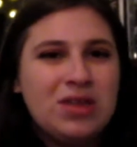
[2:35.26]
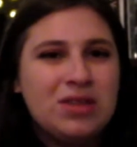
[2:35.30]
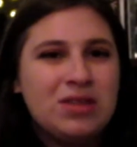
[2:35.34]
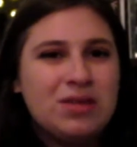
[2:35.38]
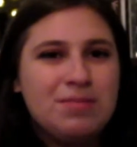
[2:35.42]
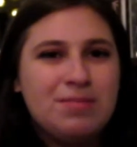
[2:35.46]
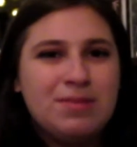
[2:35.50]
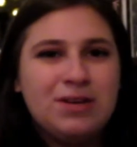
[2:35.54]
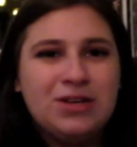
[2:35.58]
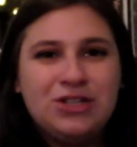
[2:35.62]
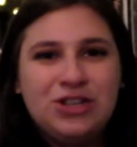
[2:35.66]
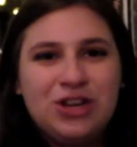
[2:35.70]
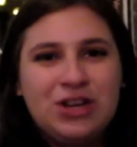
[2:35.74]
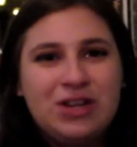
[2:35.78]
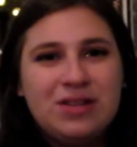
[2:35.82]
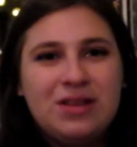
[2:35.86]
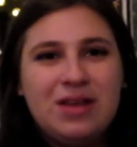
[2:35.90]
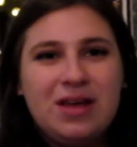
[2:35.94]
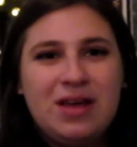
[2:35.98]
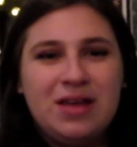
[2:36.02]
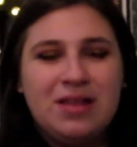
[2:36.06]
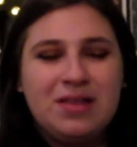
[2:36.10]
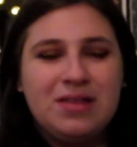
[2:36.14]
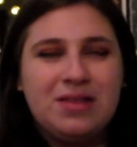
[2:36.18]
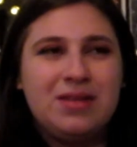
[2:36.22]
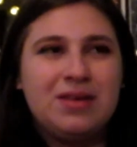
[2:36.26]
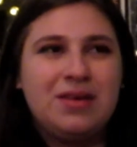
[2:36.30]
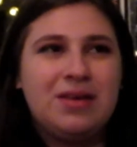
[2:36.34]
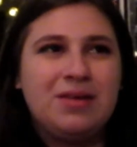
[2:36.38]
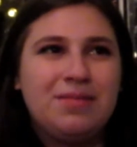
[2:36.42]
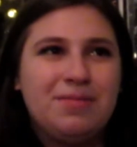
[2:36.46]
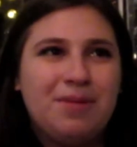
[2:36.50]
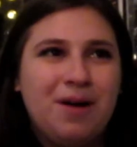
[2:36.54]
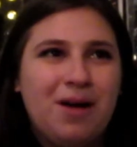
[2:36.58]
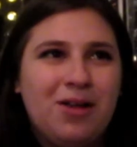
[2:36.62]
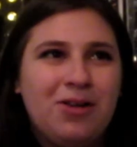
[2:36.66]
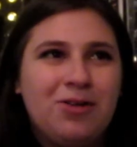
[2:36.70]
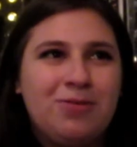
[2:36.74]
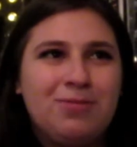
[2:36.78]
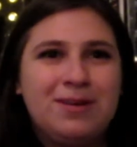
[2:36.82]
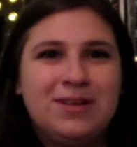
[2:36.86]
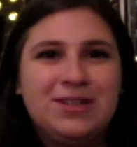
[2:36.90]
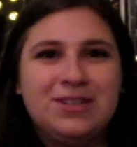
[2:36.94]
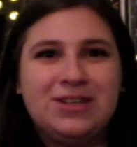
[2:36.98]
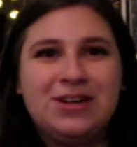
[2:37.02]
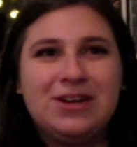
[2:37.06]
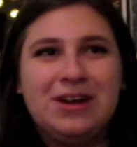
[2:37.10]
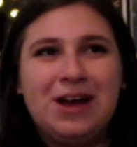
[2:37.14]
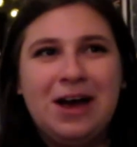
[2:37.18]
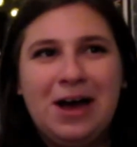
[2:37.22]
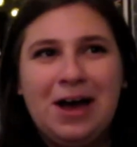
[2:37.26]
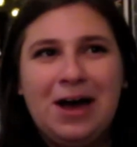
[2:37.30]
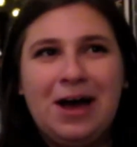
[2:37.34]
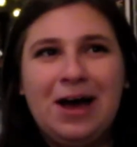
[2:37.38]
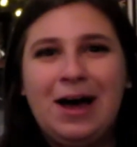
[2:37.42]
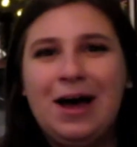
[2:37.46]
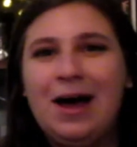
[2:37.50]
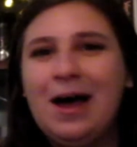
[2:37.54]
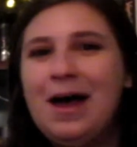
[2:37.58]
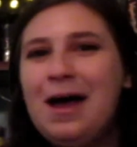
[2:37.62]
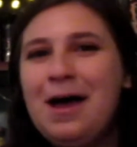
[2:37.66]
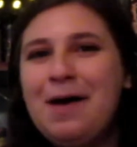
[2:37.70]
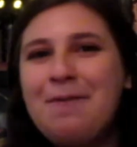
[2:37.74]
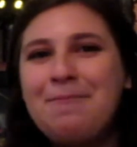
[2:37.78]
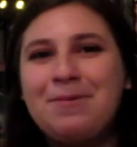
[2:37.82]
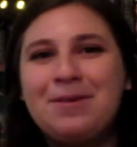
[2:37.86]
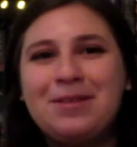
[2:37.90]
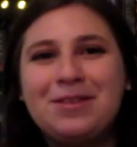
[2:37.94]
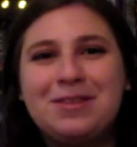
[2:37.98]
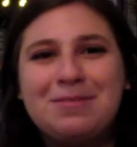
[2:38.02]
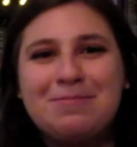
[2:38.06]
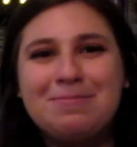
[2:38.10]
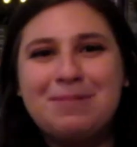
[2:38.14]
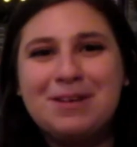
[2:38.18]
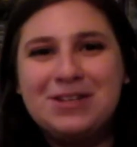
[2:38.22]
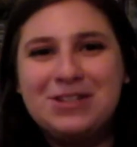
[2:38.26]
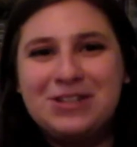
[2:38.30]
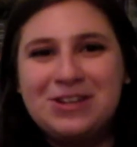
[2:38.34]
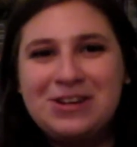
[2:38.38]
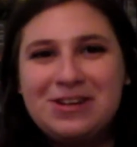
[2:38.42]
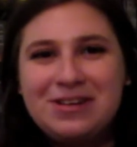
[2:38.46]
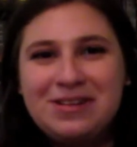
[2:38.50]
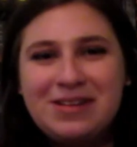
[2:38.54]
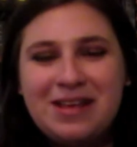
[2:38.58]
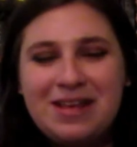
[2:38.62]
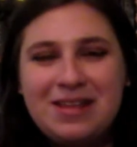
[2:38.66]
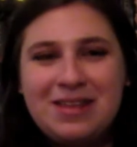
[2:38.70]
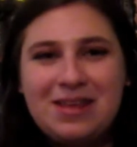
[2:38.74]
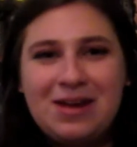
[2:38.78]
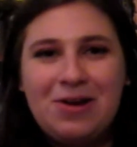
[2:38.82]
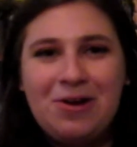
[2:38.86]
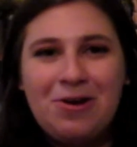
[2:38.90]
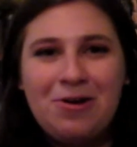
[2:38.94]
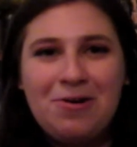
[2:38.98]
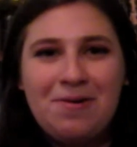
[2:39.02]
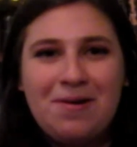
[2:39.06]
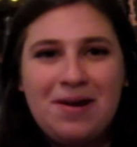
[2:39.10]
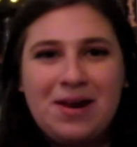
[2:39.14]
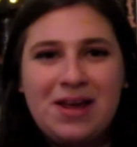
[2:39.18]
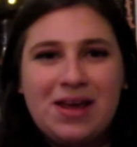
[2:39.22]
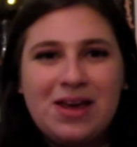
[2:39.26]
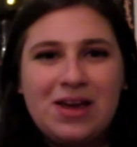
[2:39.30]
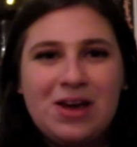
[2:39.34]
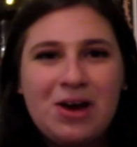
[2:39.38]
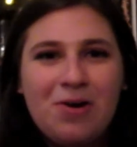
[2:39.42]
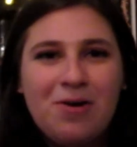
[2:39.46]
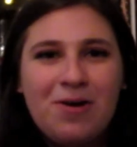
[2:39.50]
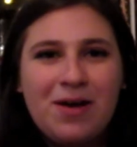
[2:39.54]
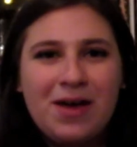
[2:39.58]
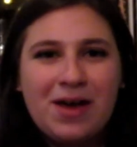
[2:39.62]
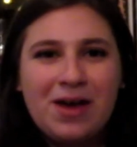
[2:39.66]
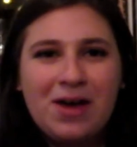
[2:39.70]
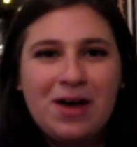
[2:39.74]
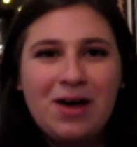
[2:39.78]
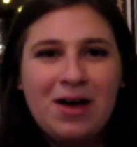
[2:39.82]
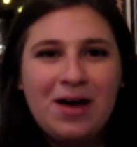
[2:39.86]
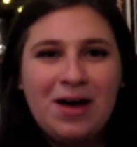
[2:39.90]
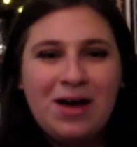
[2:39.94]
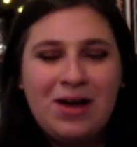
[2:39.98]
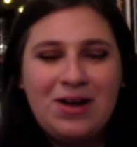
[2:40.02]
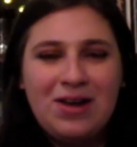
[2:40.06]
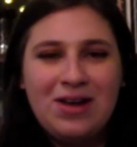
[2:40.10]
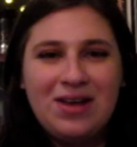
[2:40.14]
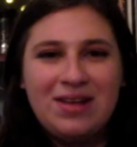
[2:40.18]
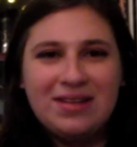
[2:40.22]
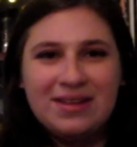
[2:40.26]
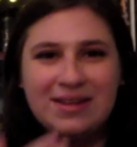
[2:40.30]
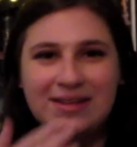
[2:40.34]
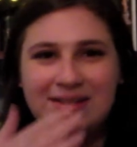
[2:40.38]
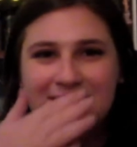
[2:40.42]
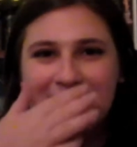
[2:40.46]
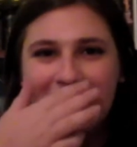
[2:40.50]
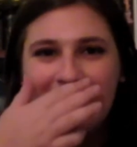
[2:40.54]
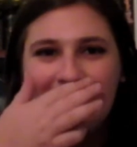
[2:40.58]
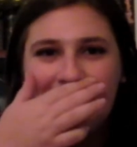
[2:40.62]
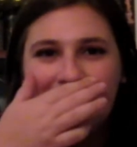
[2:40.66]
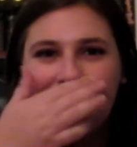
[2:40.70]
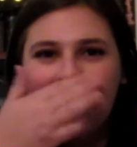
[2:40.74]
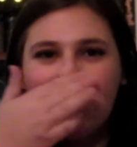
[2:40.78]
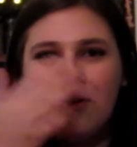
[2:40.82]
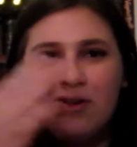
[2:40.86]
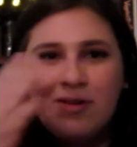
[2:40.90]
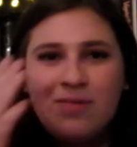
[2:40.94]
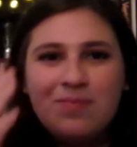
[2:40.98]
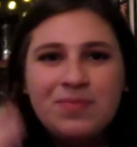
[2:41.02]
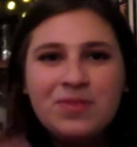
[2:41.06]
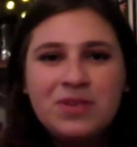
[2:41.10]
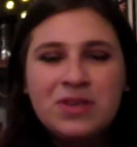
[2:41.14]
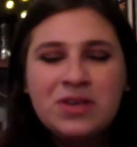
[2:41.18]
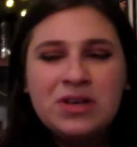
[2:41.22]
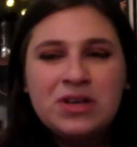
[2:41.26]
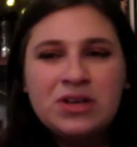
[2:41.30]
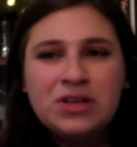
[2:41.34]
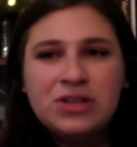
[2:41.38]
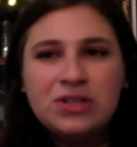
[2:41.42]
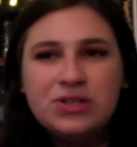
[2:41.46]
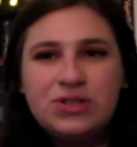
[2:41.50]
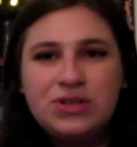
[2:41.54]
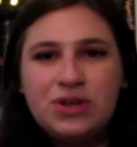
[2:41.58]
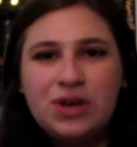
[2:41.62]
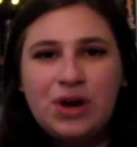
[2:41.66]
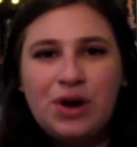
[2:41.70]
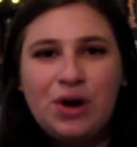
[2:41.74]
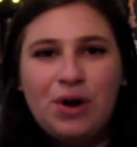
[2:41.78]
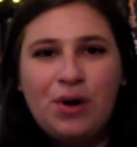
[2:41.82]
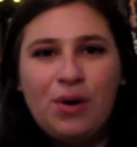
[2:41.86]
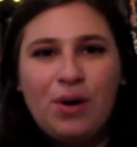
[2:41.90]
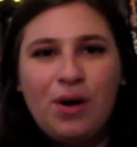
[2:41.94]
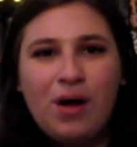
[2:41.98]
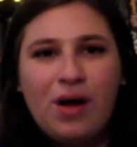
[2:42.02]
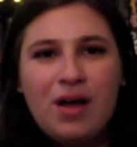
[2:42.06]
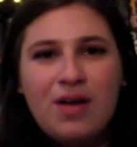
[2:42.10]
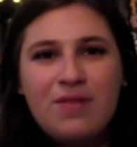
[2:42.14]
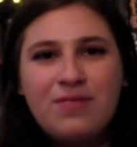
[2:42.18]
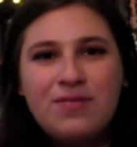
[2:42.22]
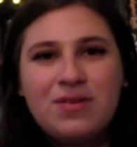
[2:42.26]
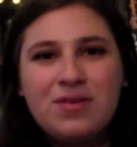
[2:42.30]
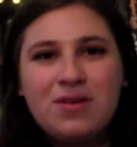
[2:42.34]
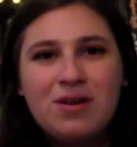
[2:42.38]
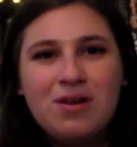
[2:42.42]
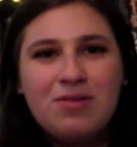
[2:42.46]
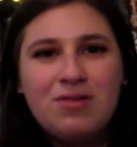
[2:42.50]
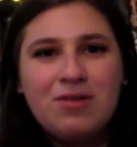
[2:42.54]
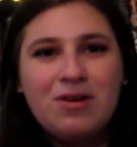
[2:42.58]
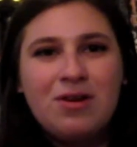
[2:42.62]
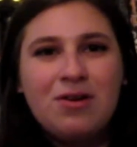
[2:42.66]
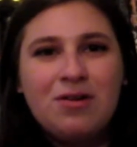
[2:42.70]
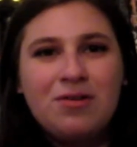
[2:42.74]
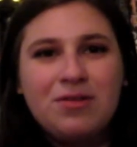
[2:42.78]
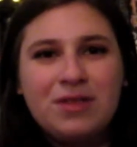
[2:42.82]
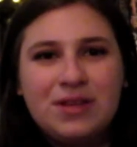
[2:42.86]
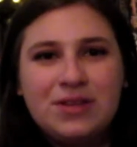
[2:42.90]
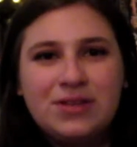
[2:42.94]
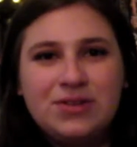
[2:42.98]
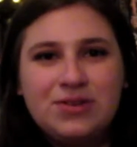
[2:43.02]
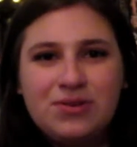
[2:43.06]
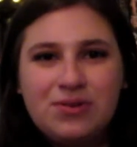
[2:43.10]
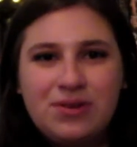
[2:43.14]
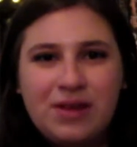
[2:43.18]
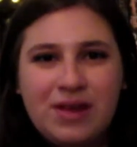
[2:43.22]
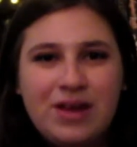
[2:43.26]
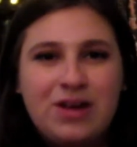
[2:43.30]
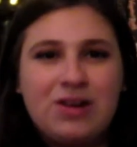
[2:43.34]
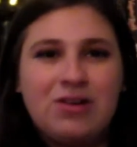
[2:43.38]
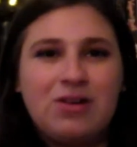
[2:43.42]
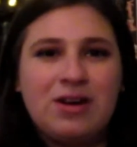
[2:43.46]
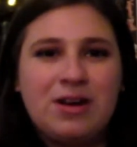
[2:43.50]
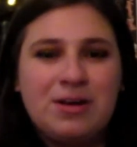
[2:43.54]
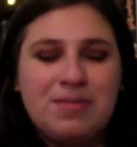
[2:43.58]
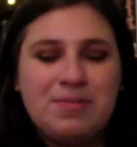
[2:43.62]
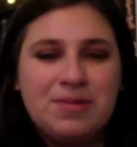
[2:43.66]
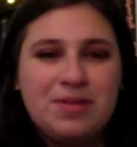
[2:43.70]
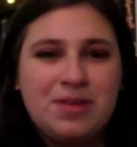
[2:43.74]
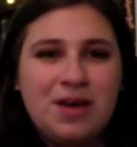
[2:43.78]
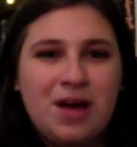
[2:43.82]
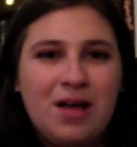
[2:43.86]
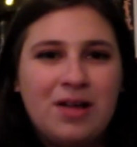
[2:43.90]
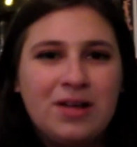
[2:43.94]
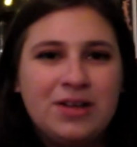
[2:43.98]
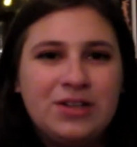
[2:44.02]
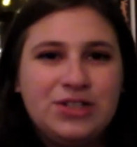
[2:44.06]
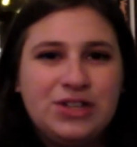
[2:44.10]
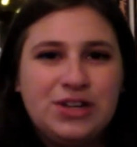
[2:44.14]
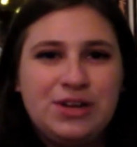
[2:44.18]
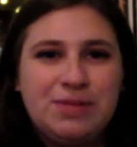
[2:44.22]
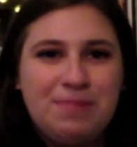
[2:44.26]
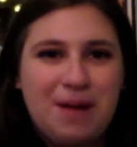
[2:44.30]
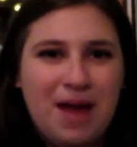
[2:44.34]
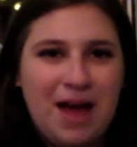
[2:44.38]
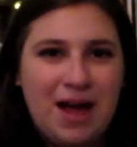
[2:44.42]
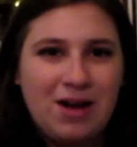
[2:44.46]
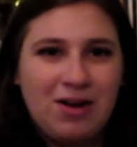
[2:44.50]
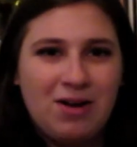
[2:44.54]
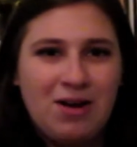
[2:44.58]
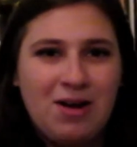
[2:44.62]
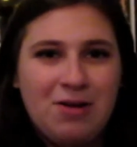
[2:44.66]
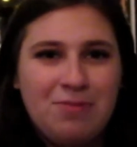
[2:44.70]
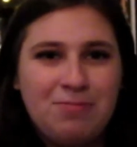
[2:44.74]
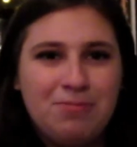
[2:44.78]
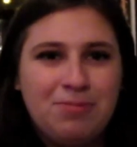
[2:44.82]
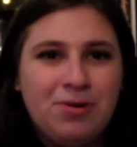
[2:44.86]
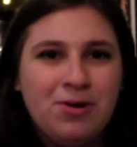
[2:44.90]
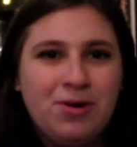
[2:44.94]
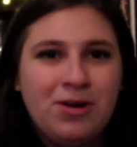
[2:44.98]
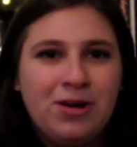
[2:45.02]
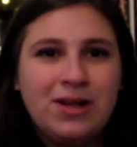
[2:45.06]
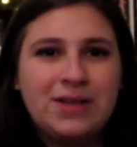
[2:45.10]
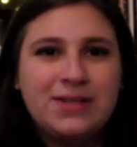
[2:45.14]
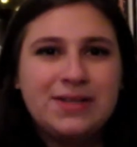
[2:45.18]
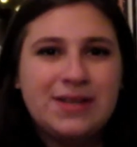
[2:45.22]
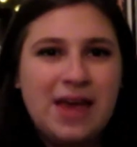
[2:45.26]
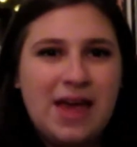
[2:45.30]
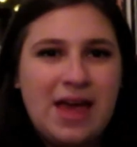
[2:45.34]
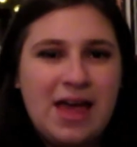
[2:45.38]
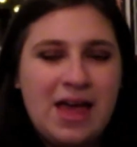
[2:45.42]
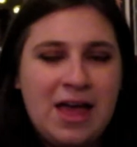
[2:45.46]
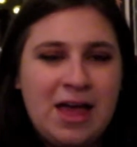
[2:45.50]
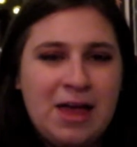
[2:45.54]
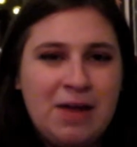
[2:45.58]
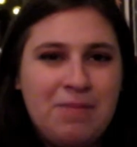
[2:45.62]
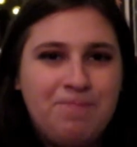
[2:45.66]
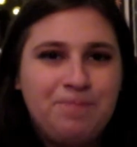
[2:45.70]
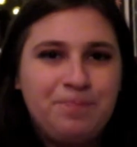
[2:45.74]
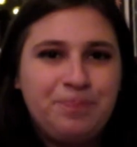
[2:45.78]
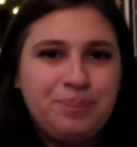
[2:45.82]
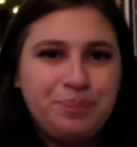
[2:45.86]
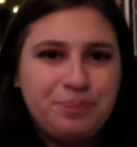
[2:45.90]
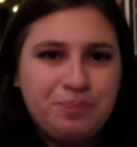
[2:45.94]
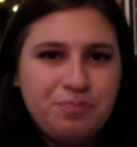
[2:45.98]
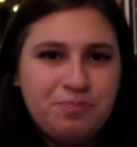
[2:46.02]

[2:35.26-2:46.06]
the mission that, the Apollo mission, haha, but the mission that they're already going on in this novel. So if you don't know, these are like Greek mythology background books, and